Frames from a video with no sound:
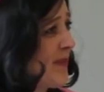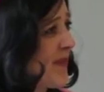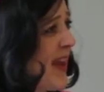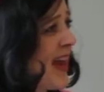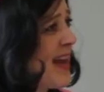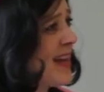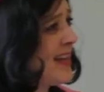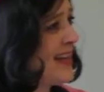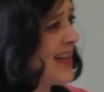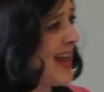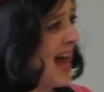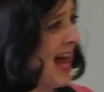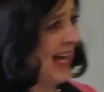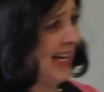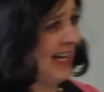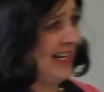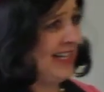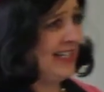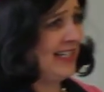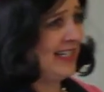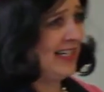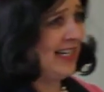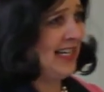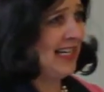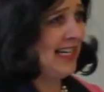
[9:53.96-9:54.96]
At
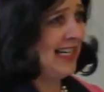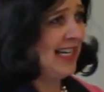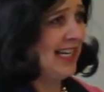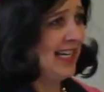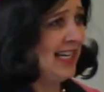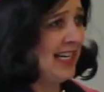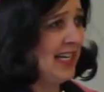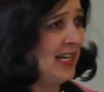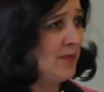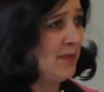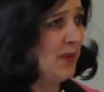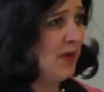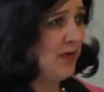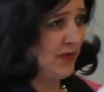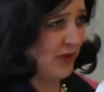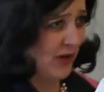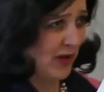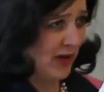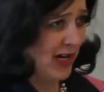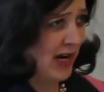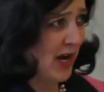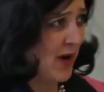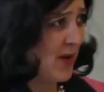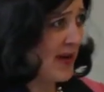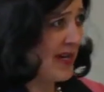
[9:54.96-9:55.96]
night,
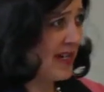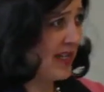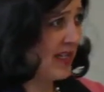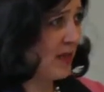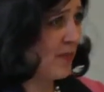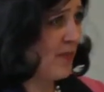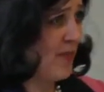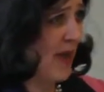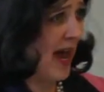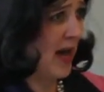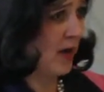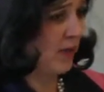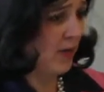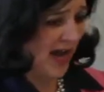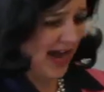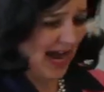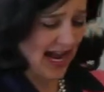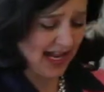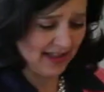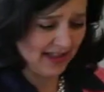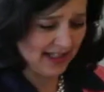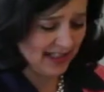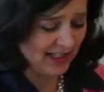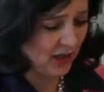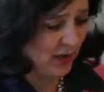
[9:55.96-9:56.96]
before going to bed, we
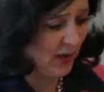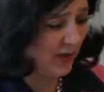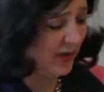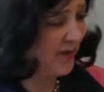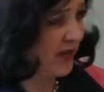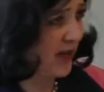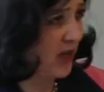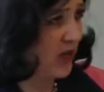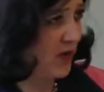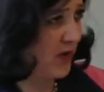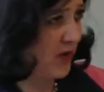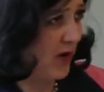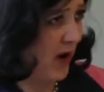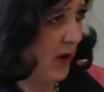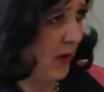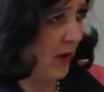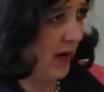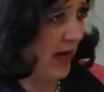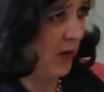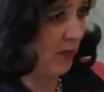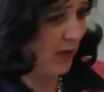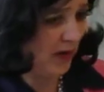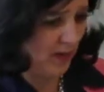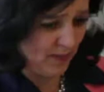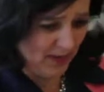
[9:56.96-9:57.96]
had this old
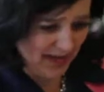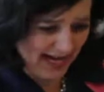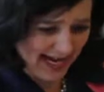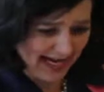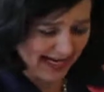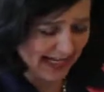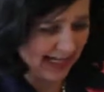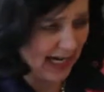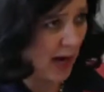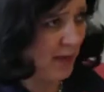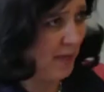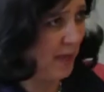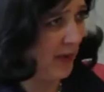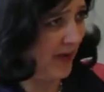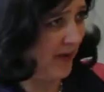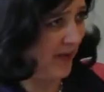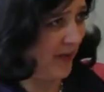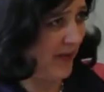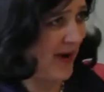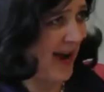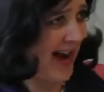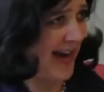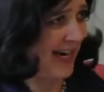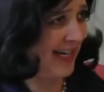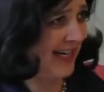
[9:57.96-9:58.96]
Victrola. We'd play a couple of
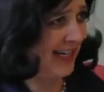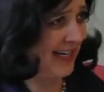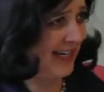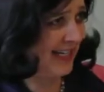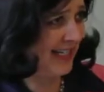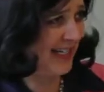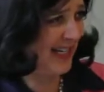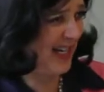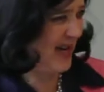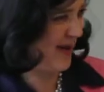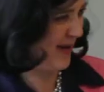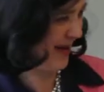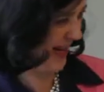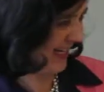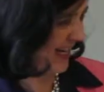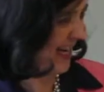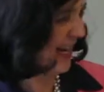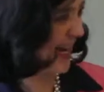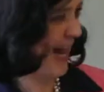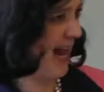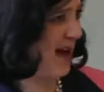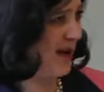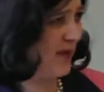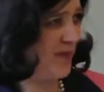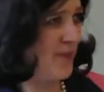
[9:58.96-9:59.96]
records. You know, I'd get
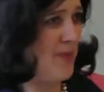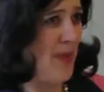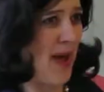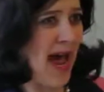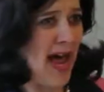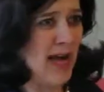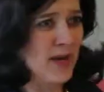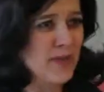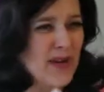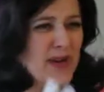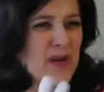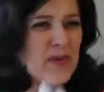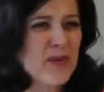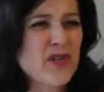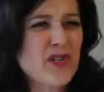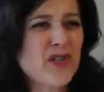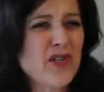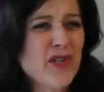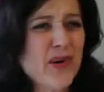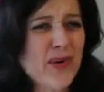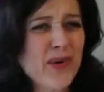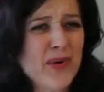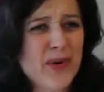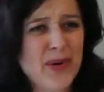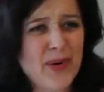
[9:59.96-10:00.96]
out of bed when it was
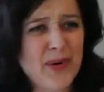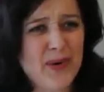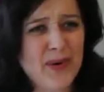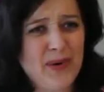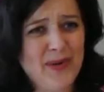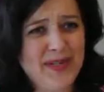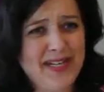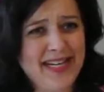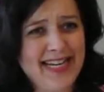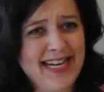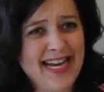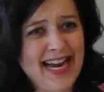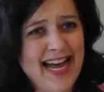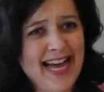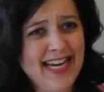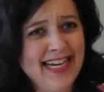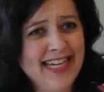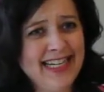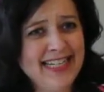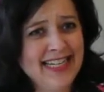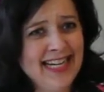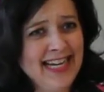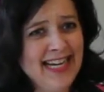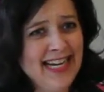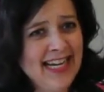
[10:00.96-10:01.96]
so cold at
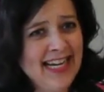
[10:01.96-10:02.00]
night.